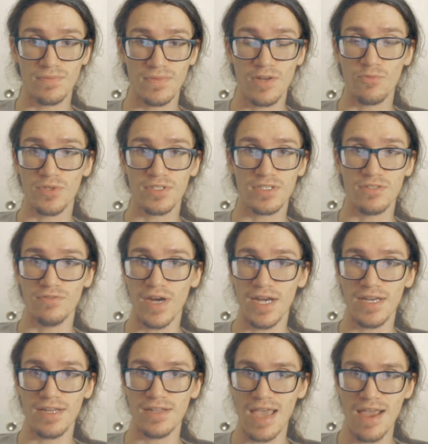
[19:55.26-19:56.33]
And with
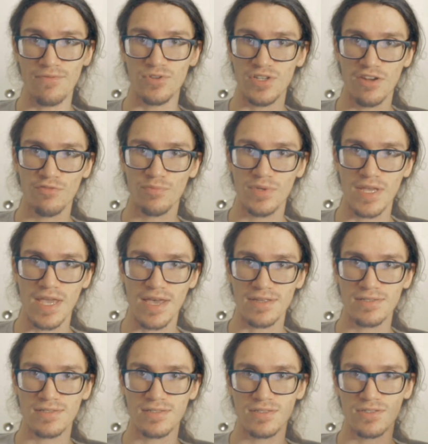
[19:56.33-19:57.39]
dividing average
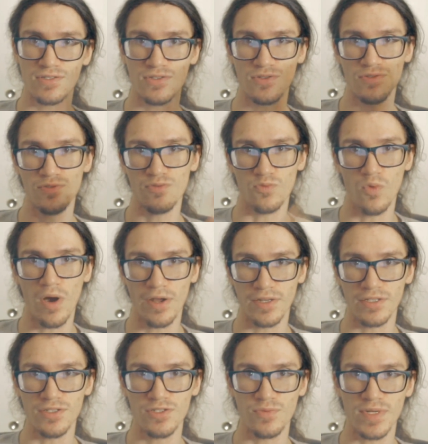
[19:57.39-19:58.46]
FPS to wattage,